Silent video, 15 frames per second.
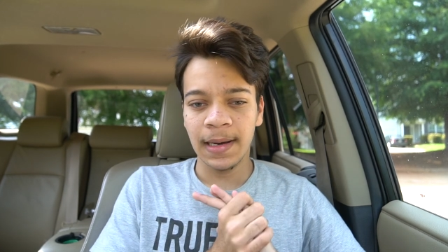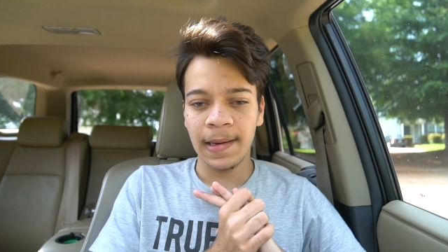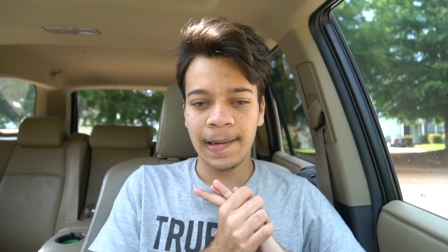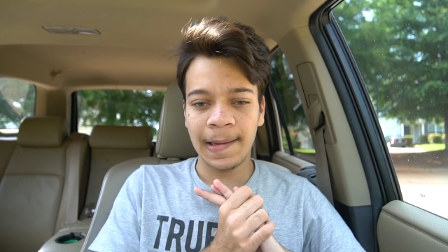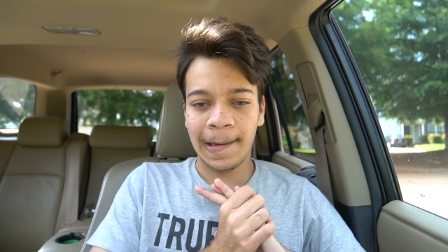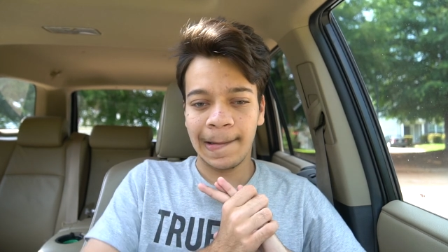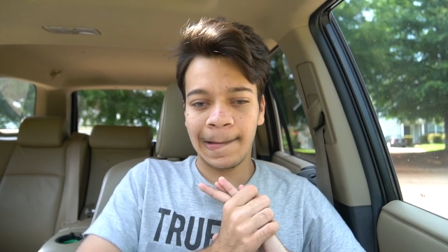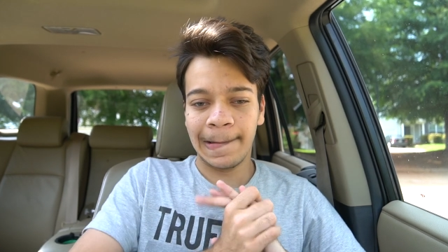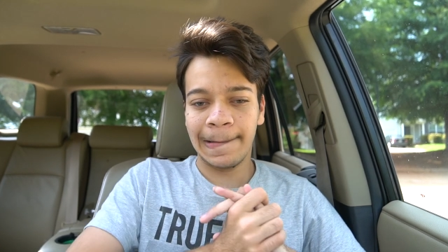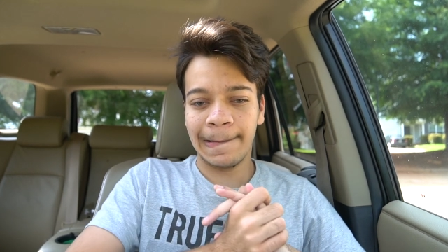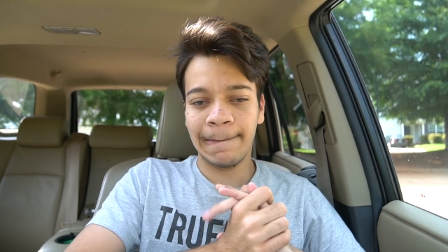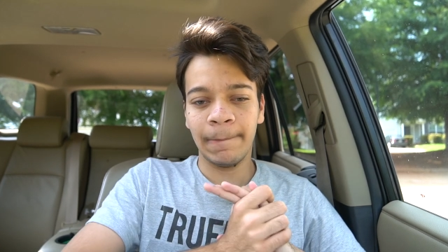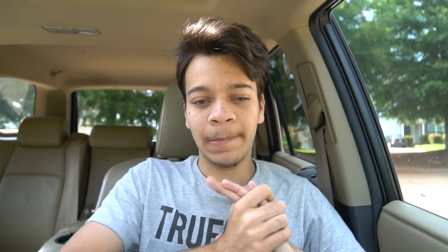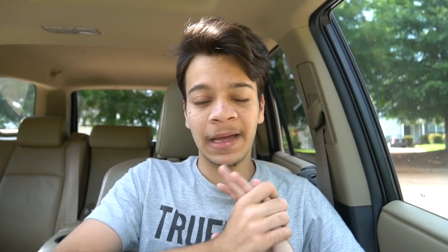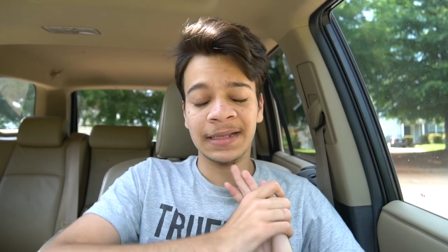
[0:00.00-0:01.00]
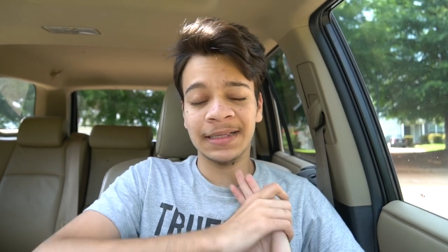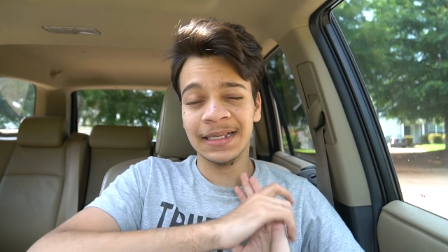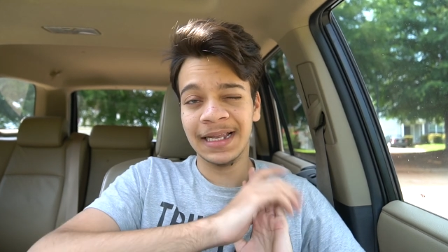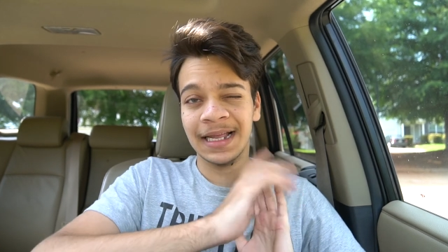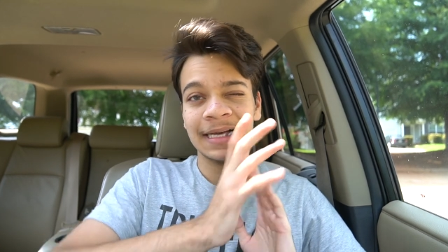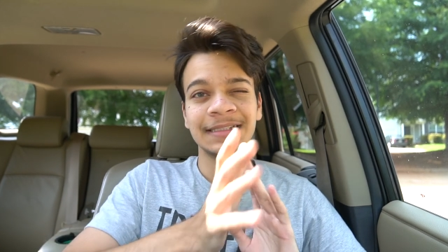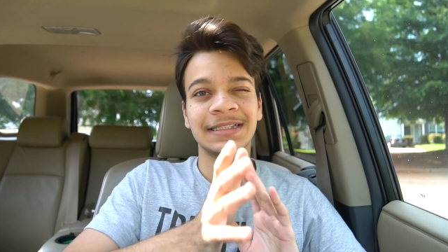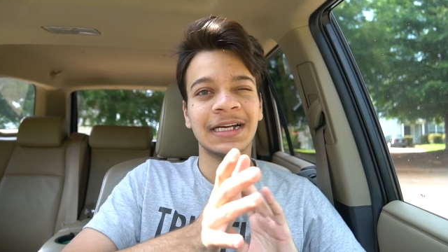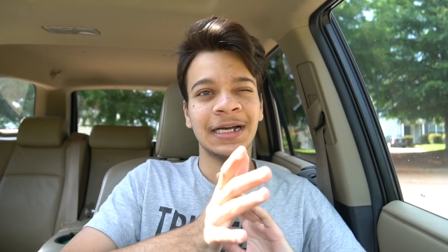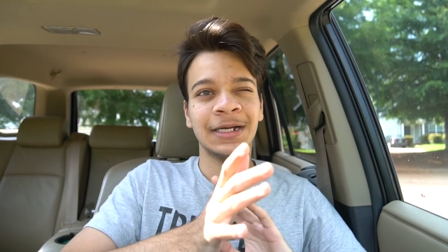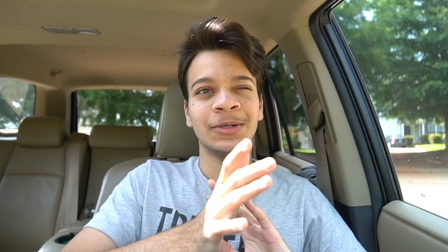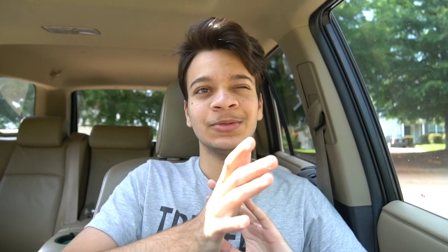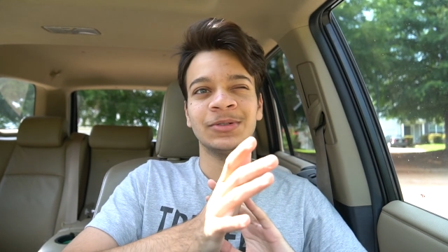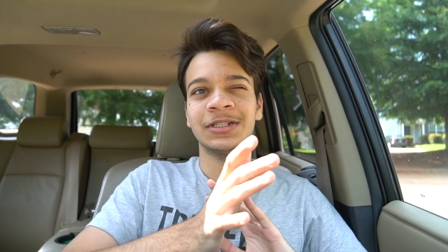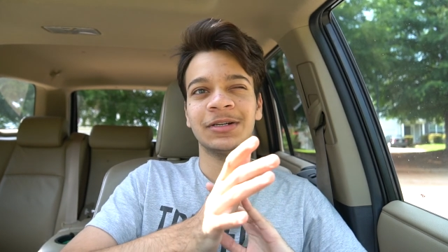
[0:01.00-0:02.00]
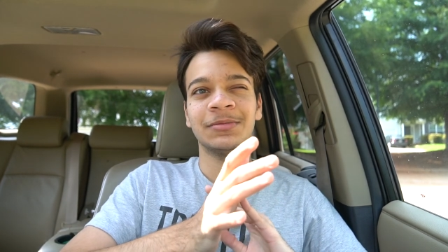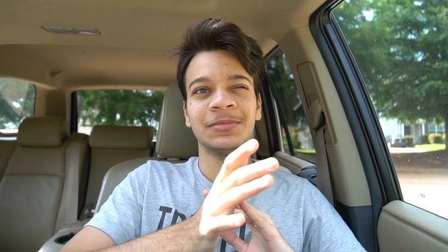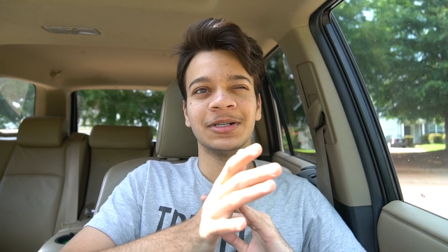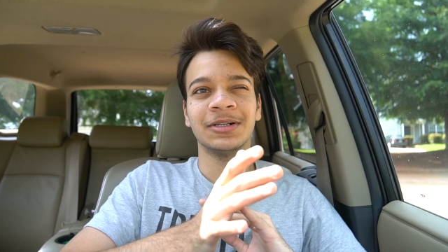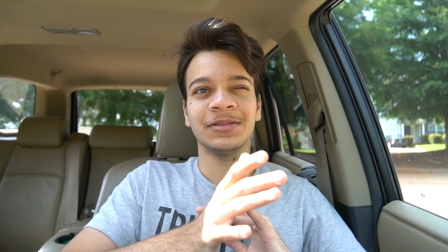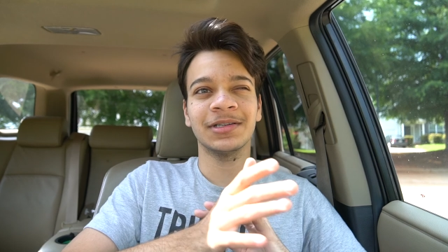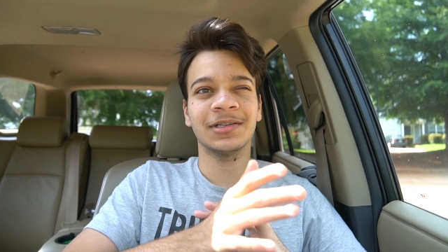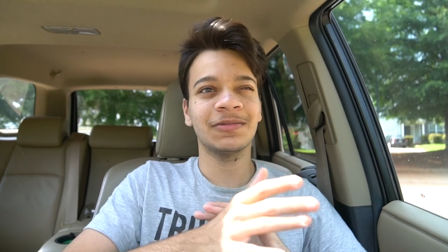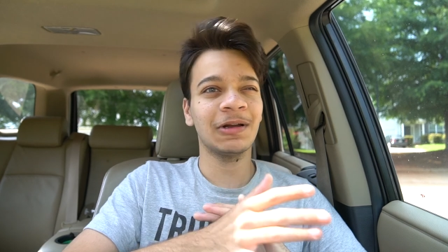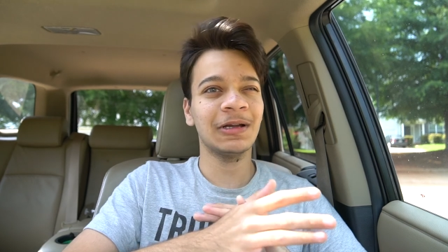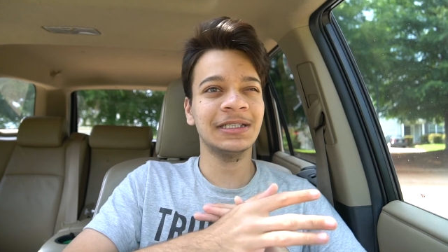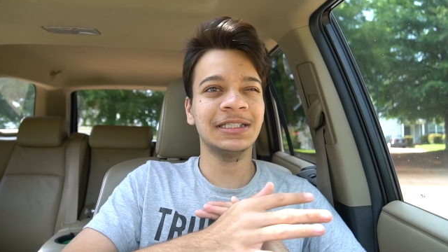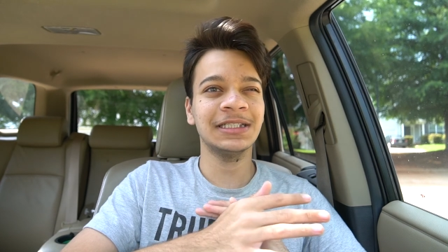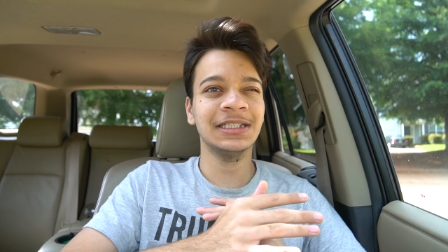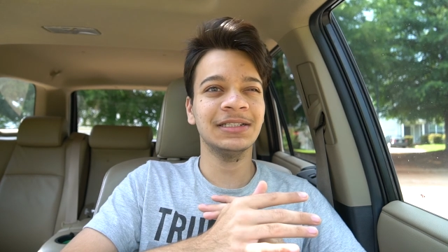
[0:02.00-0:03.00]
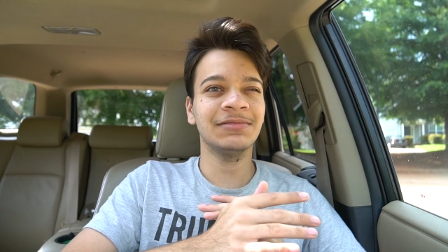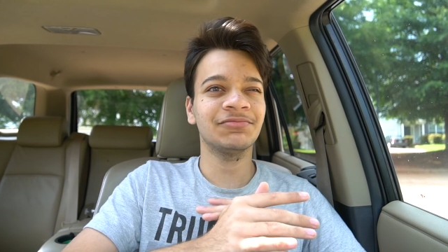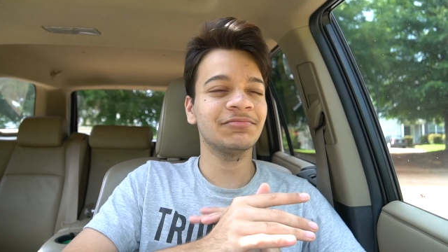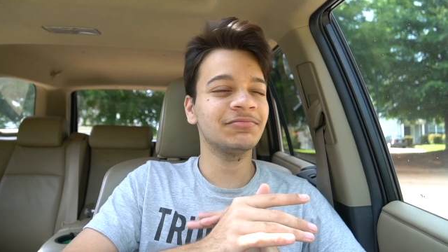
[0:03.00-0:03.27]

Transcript: And at the last, I do some crazy,